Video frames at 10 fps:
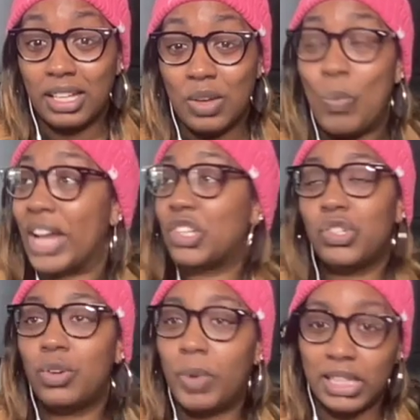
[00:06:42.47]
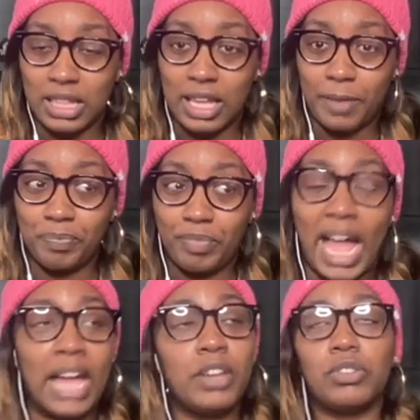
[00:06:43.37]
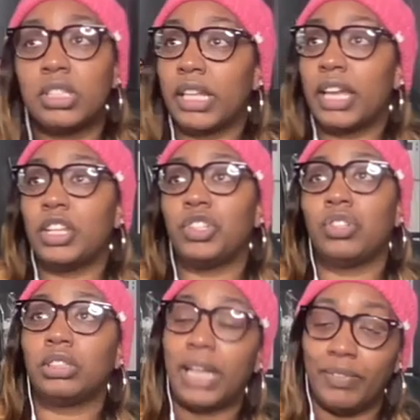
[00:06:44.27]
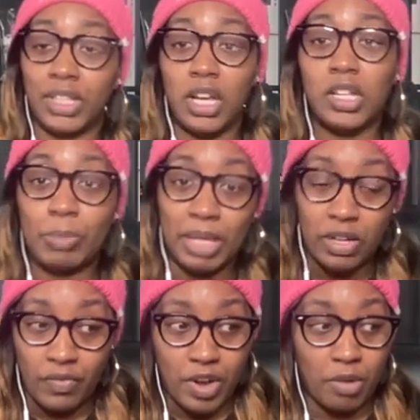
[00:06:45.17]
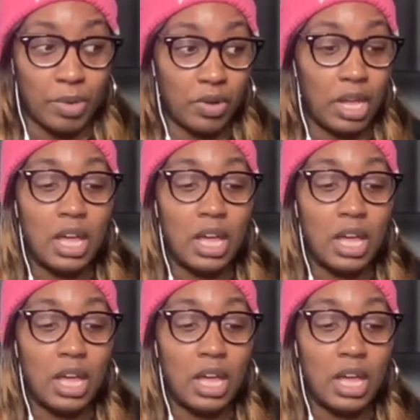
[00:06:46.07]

Why did you quit that? I understand that your livelihood is being a farmer.